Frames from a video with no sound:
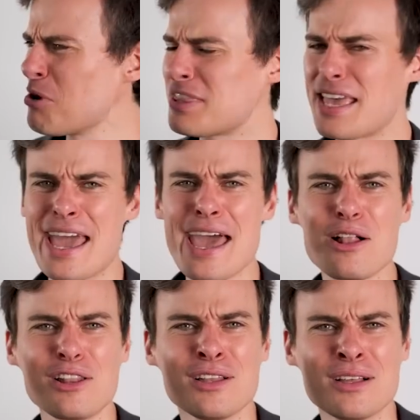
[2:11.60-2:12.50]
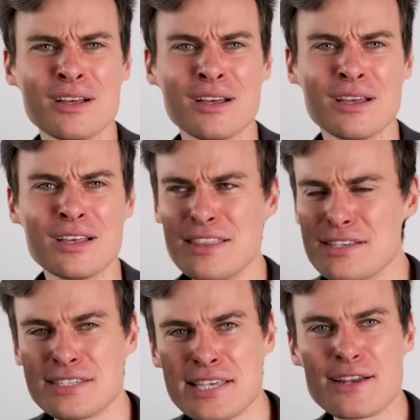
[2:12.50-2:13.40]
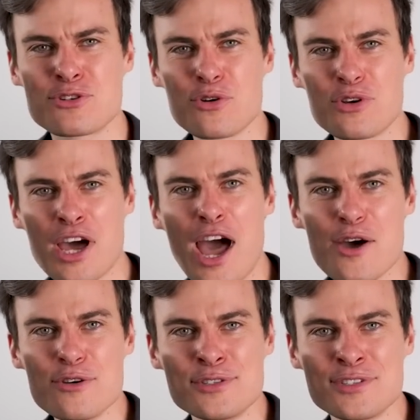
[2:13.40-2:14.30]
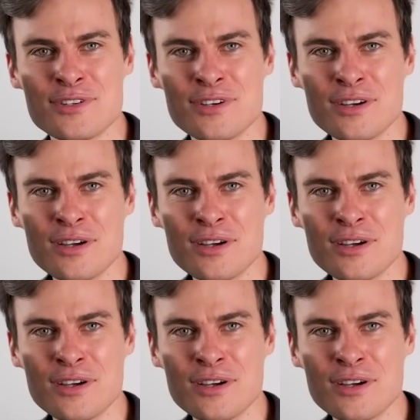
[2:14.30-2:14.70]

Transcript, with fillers: What the hell? The Central Coast